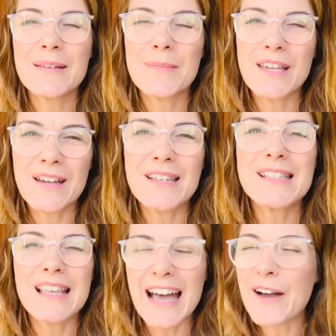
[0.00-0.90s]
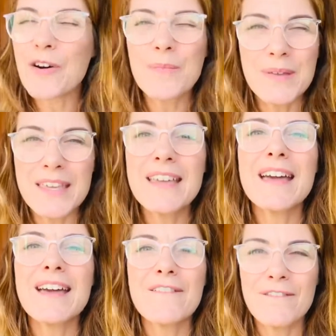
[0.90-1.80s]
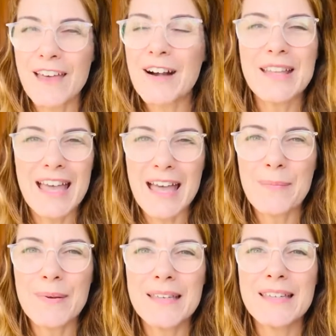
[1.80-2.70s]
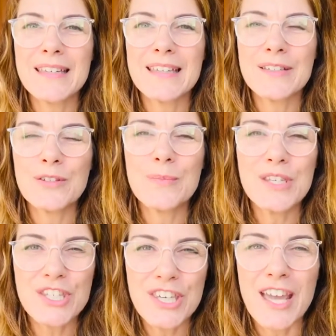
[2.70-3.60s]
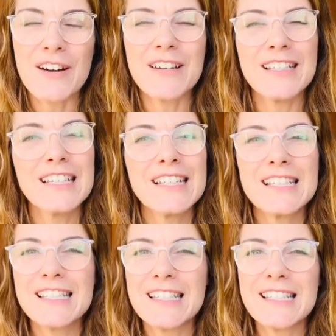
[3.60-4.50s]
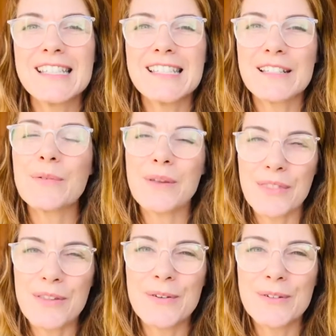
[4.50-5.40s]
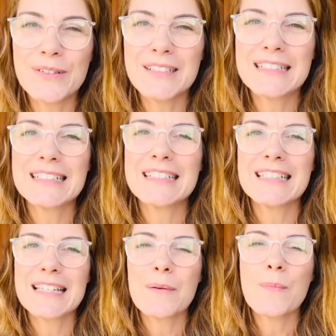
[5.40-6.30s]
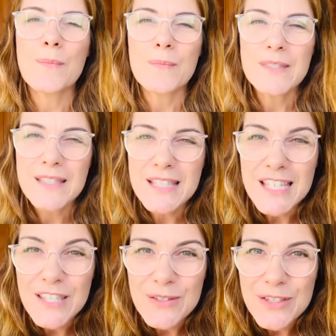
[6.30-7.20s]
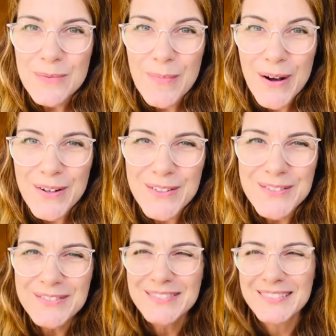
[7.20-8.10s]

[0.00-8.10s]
because I will be very happy to be sharing this with you. See you tomorrow.